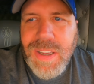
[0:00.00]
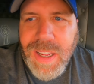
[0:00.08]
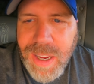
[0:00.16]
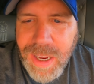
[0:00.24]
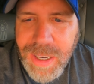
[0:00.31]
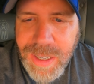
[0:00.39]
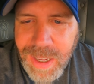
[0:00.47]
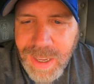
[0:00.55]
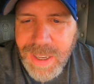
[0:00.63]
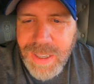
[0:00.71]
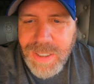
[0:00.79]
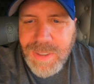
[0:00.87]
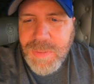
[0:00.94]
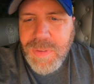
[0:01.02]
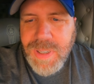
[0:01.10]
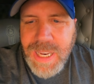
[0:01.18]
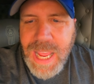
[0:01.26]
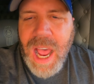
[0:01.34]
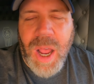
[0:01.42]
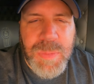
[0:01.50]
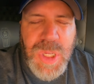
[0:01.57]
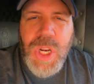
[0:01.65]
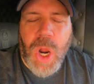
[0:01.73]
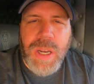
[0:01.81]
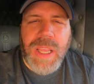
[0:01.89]
And now I'm
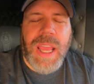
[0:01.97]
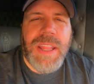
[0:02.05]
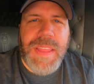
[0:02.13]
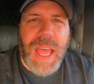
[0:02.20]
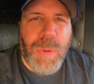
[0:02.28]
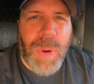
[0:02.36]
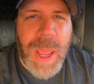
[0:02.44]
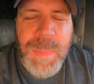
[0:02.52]
starting to get that way.